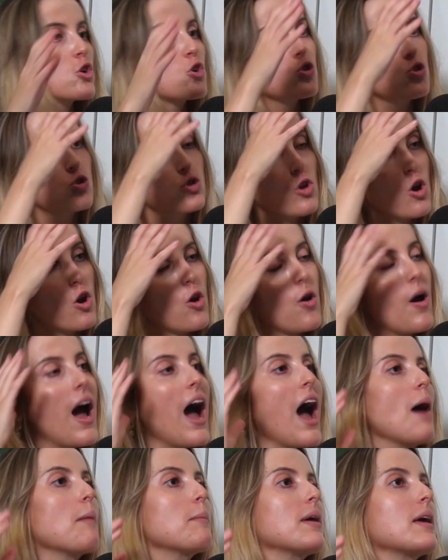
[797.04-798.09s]
So
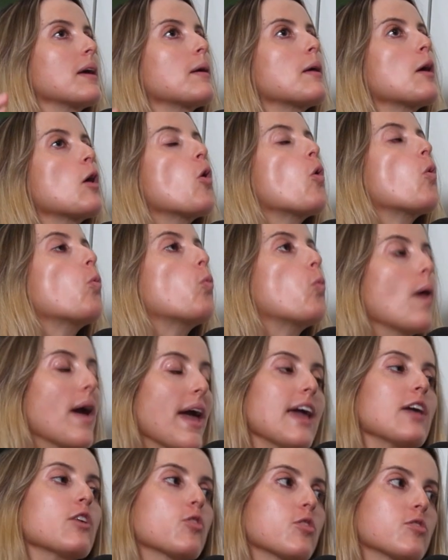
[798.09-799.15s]
where
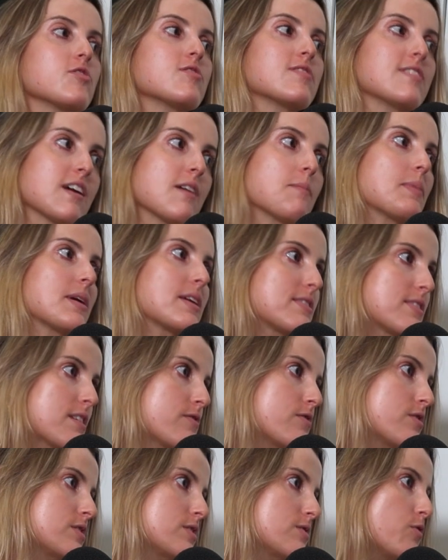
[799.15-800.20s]
you're going to see a big
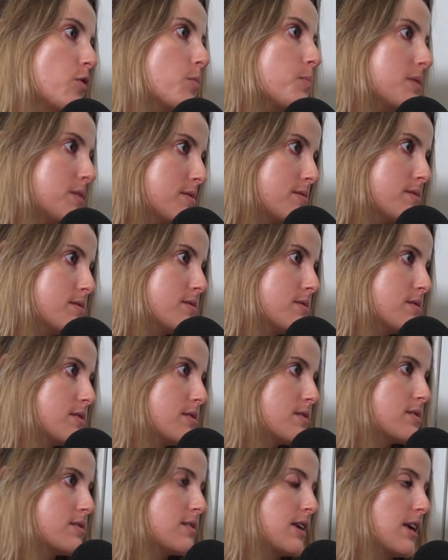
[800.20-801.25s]
difference for
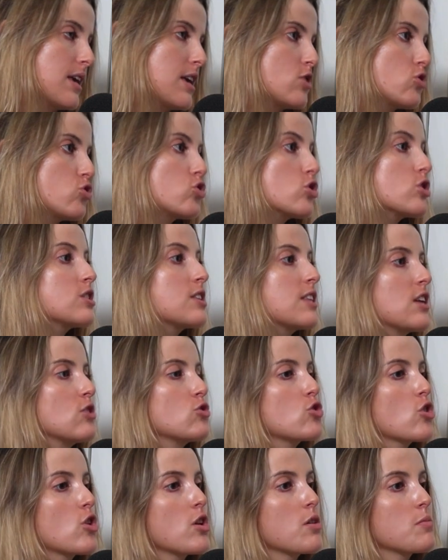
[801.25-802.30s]
businesses is just in
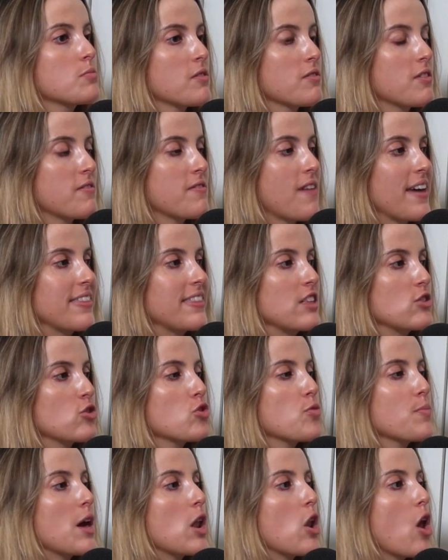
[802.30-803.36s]
terms of the fact there's going
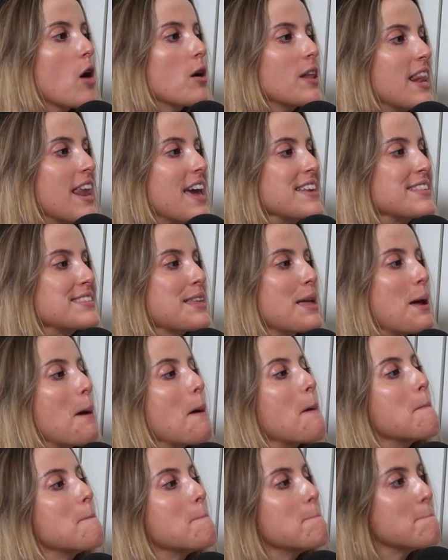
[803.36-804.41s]
to be a lot less
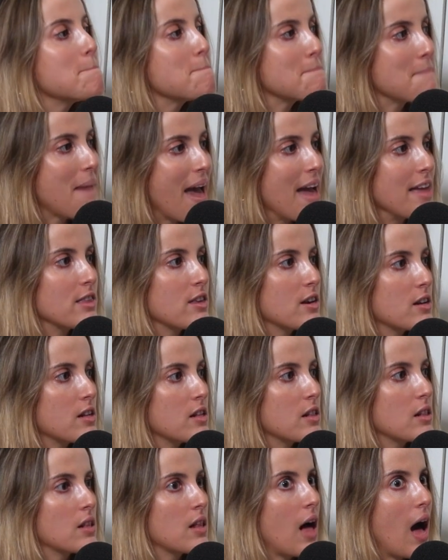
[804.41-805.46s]

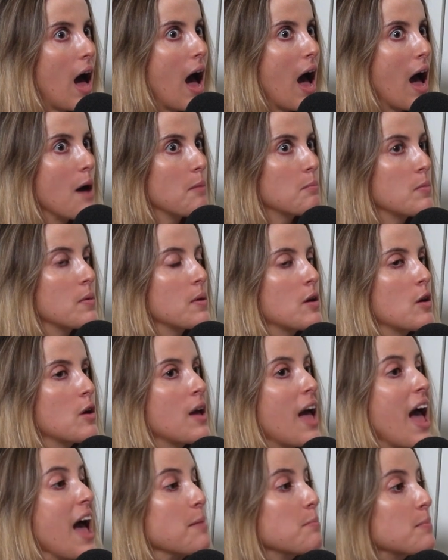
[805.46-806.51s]
manual
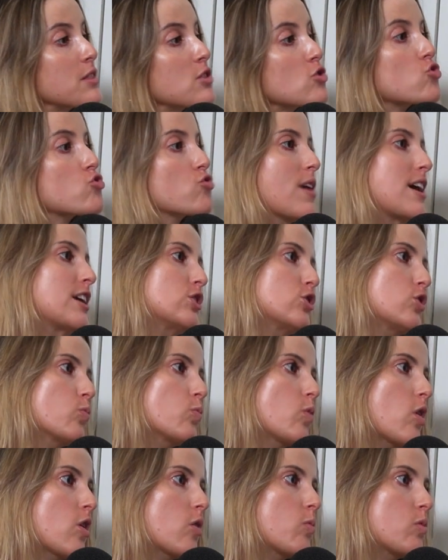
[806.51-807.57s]
administration
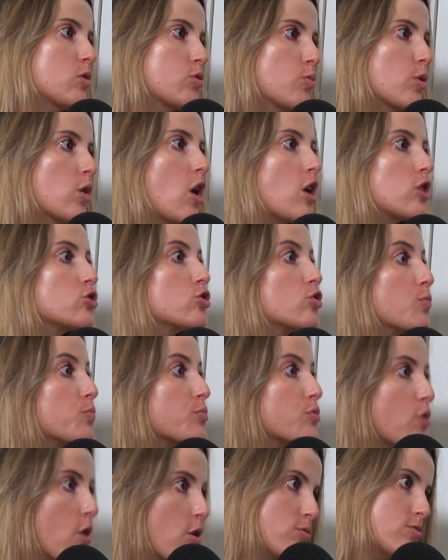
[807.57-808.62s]
work with regards to
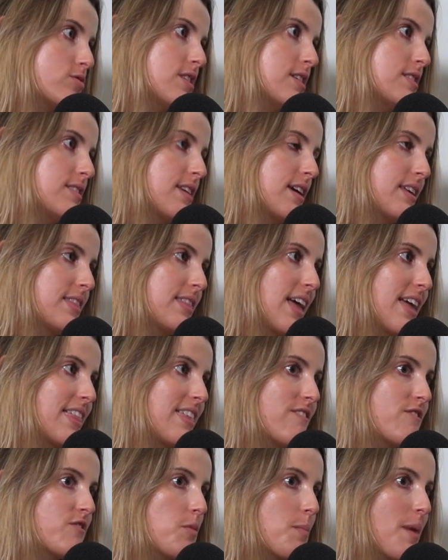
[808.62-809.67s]
processing that
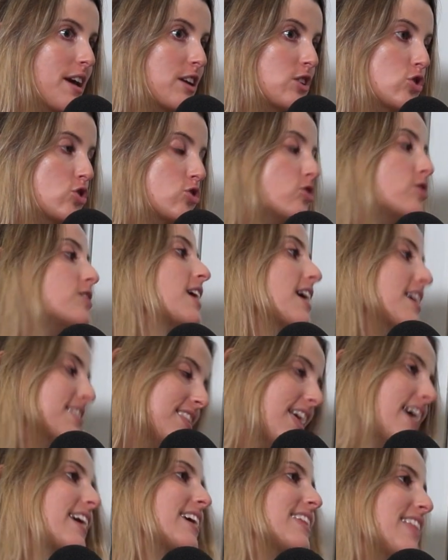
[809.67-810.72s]
information. So yes,
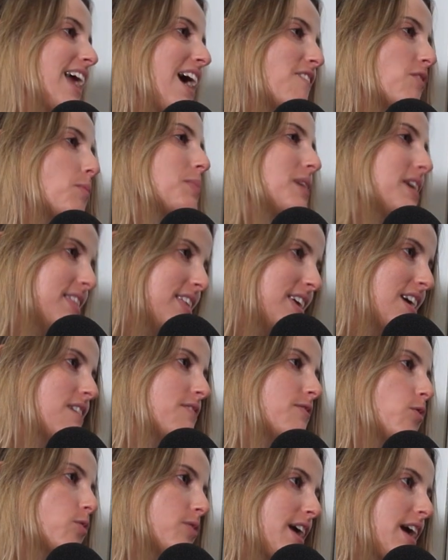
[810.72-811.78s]
they can have a
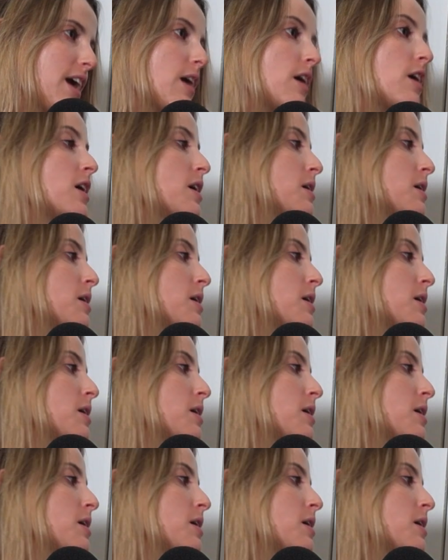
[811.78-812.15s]
PDF for their